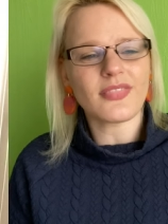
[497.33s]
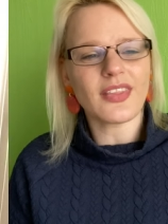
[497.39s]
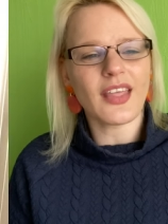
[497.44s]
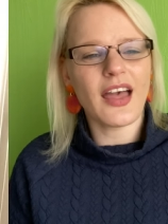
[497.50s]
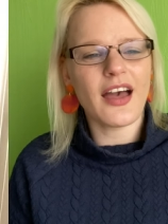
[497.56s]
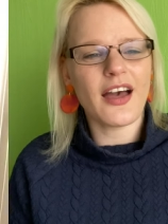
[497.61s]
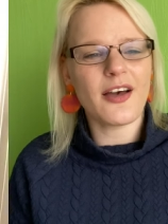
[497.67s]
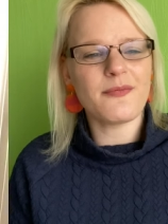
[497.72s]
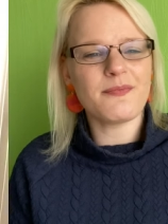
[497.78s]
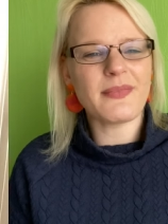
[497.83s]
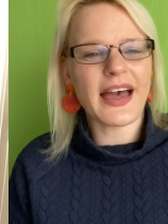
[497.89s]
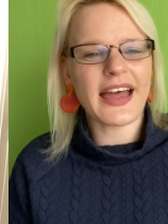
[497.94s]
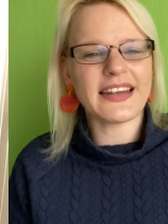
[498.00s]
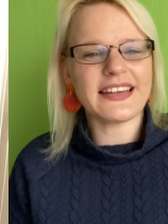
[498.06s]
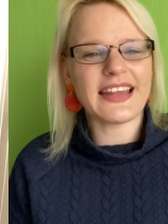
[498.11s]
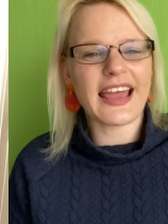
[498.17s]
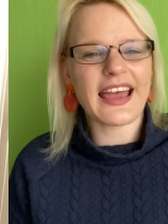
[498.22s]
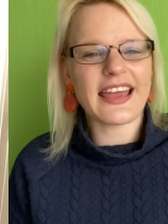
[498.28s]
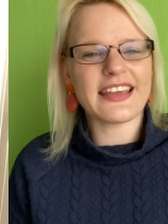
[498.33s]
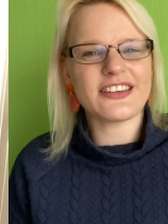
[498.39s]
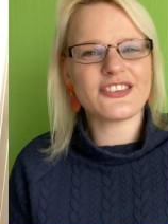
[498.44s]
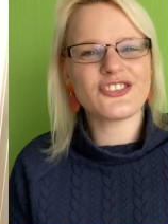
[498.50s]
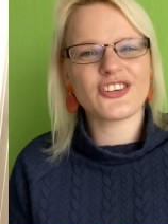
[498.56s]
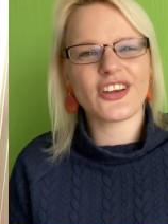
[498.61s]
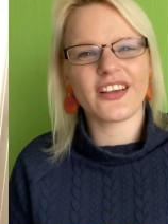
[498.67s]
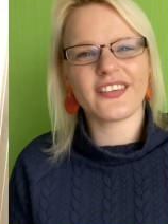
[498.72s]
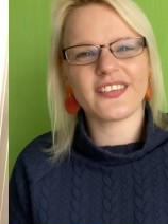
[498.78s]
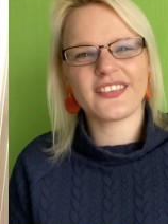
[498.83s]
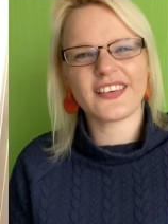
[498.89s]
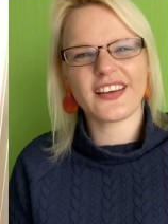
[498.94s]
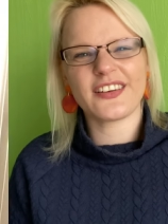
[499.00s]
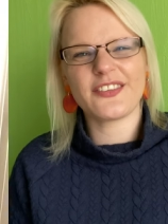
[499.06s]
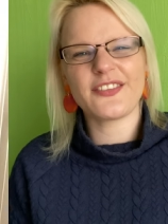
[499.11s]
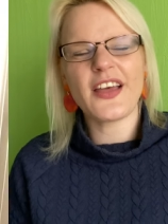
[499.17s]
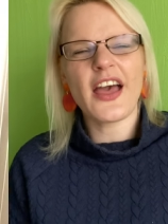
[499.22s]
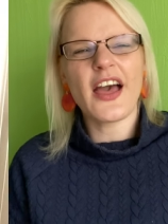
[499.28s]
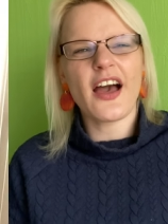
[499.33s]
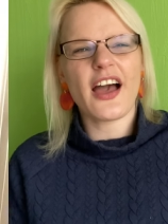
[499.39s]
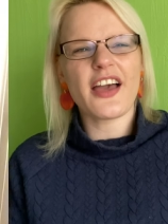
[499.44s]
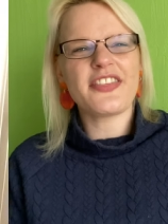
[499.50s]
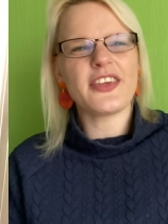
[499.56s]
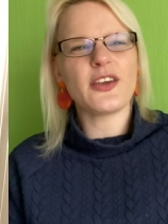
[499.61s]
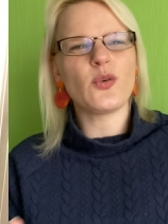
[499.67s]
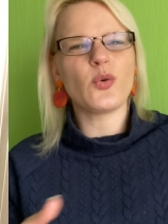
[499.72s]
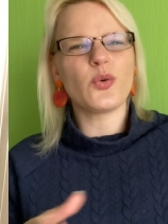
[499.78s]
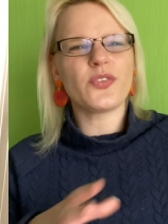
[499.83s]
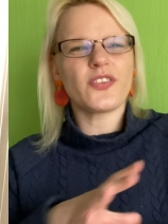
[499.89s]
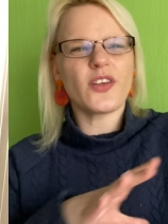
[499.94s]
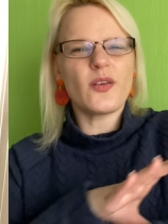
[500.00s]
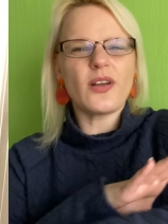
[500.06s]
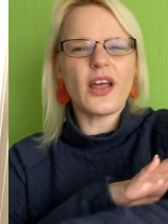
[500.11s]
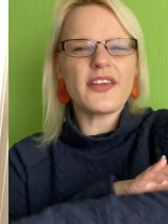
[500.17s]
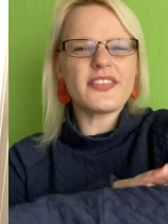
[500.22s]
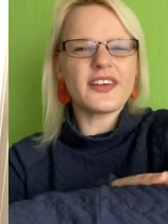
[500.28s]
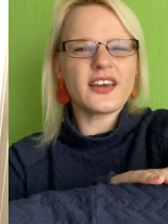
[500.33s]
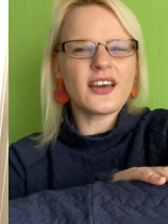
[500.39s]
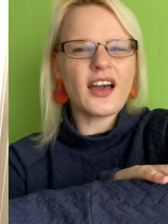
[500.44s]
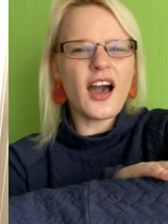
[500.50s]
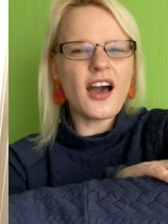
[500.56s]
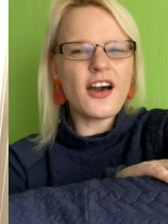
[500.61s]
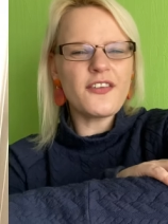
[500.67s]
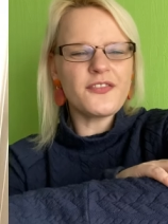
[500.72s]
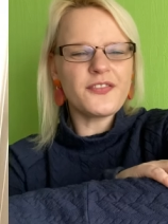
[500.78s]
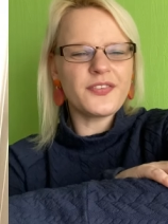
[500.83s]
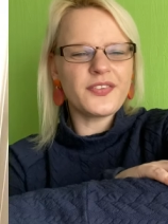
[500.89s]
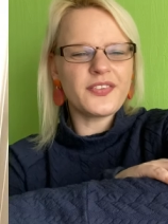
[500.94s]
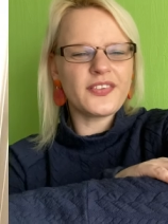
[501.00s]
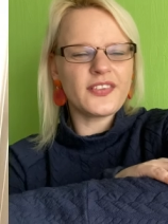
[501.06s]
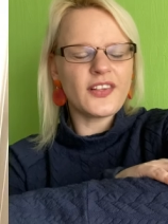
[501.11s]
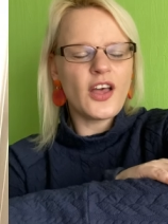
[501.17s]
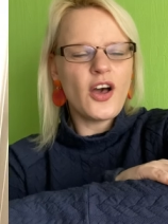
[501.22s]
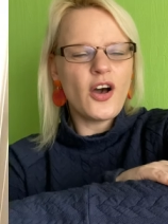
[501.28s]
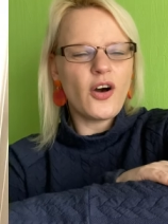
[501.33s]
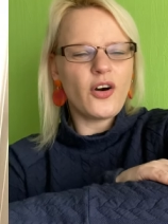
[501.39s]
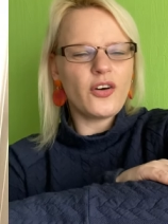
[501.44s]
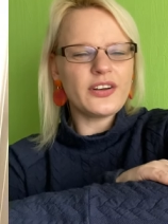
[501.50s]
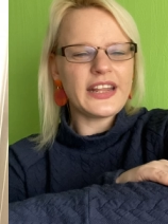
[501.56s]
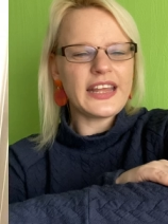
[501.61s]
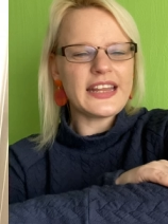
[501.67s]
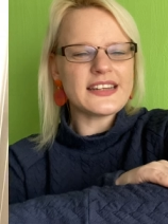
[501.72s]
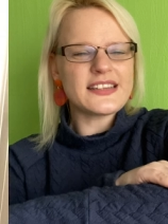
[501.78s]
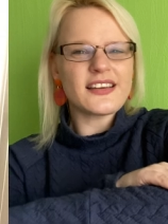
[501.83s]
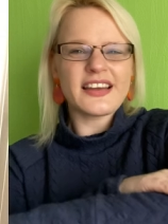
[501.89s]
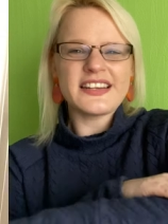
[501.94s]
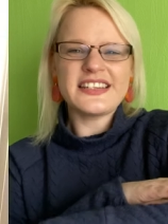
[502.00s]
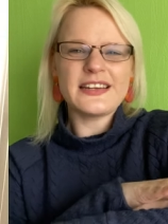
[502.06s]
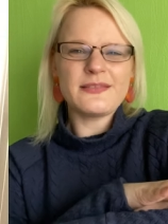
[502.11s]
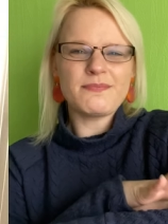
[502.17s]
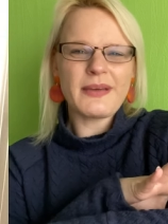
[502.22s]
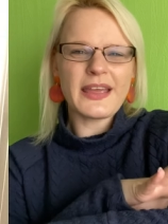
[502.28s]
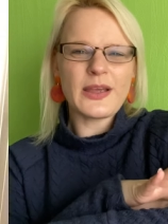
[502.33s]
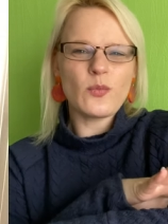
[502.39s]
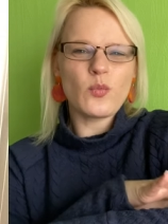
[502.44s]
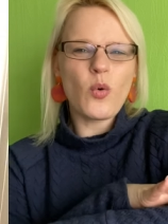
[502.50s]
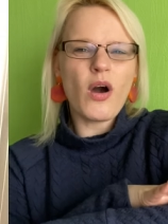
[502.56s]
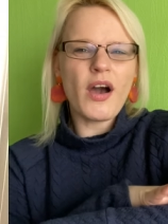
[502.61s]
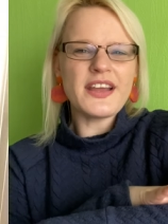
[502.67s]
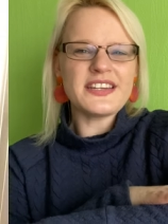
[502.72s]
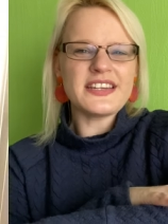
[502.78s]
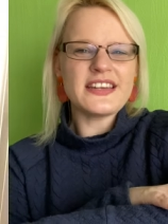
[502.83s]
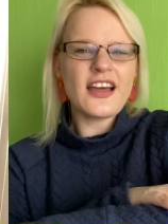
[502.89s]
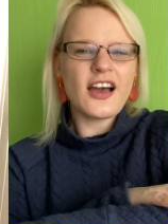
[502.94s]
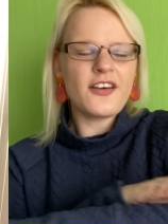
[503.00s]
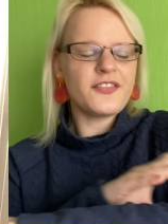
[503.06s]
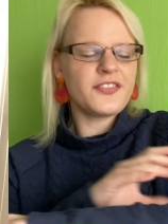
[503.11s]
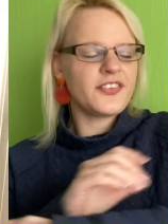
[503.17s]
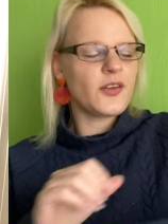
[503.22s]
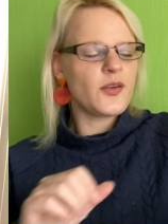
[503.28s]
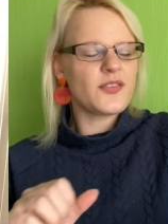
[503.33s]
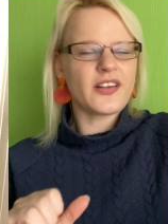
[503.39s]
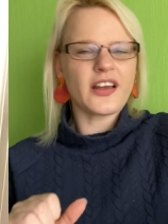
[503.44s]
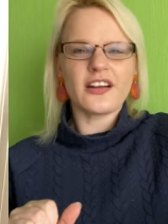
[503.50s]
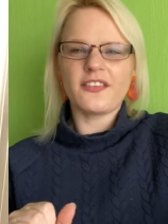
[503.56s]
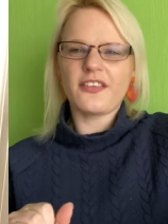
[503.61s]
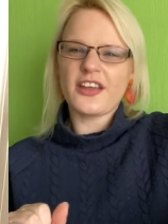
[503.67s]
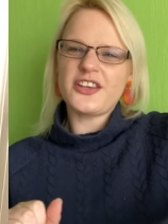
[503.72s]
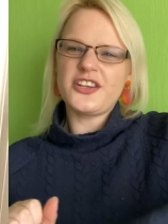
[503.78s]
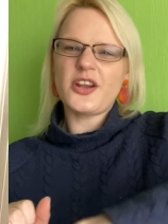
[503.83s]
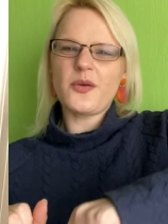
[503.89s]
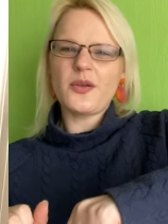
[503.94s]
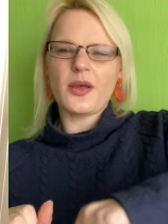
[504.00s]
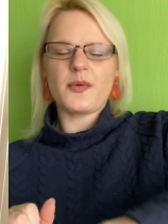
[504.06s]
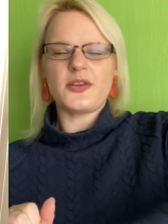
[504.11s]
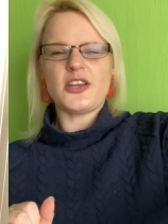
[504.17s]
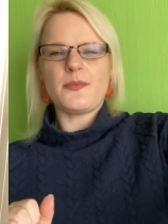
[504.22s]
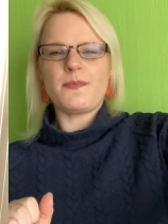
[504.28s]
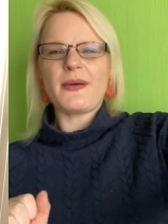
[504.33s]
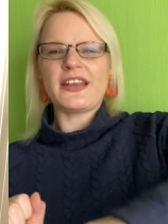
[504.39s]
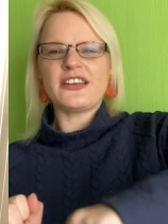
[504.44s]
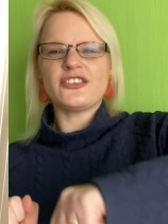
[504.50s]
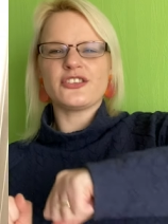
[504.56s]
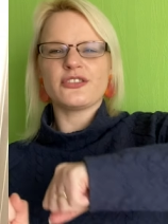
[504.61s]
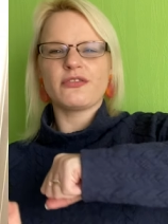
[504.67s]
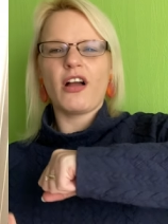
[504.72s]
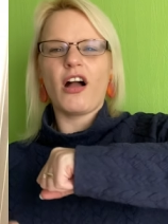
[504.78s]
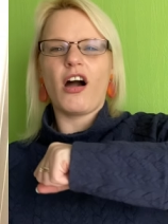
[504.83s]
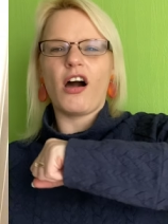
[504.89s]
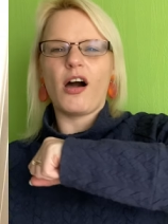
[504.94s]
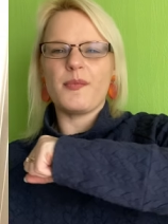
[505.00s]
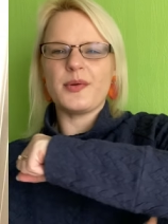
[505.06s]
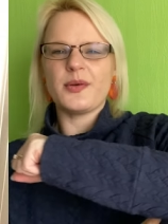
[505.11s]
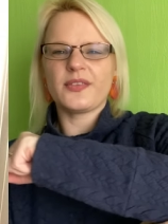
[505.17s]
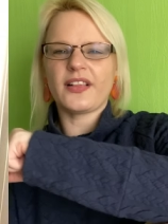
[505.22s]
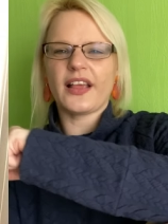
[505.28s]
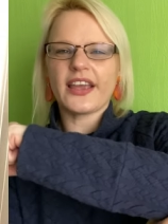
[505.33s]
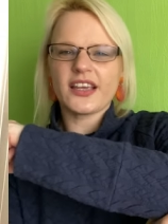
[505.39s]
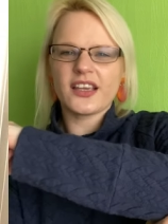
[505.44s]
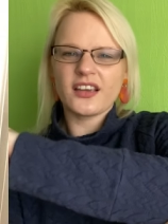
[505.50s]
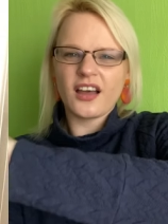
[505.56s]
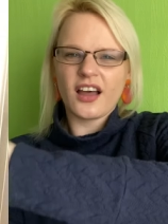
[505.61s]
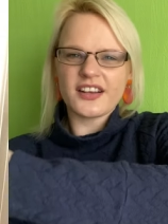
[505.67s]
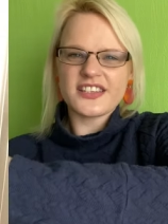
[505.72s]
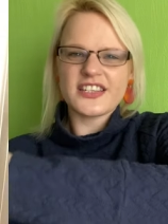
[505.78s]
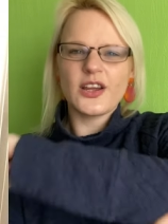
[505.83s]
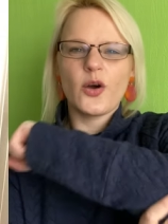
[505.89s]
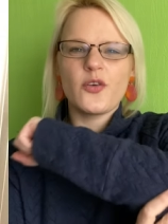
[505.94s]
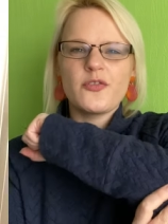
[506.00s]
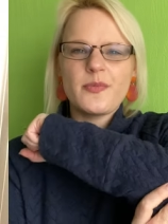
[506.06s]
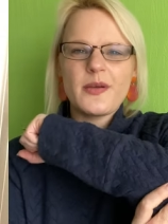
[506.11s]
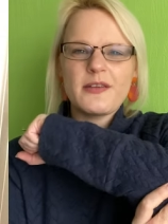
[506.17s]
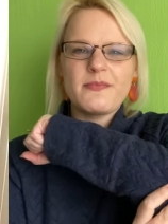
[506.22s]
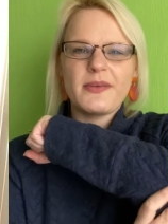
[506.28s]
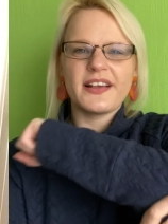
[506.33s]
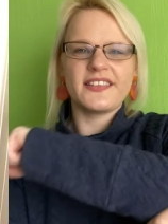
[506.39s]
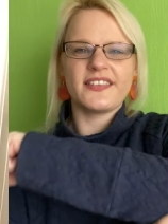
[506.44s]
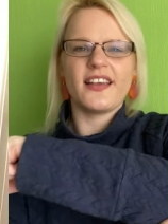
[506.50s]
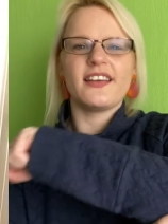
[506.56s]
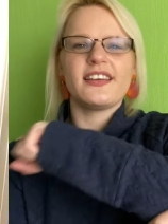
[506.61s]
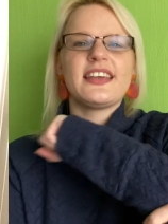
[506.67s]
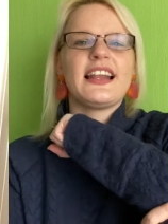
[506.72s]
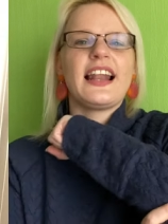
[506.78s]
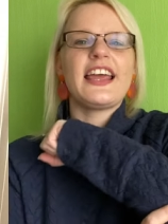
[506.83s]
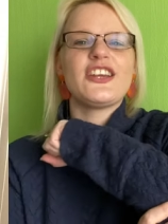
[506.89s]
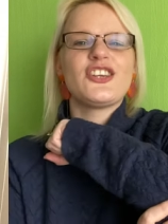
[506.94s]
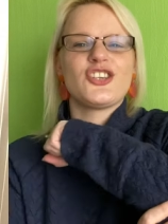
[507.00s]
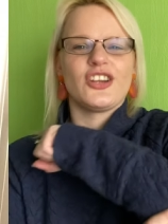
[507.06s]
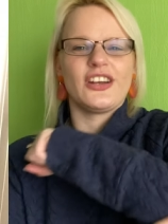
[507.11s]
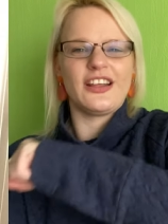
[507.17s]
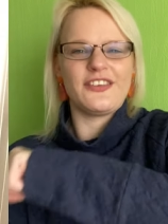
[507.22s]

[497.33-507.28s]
Um, and yeah, it just kind of, I think also like the cuffs on it I didn't make wide enough so it's kind of like you know like when you bend your arm it was like cutting off a bit of my circulation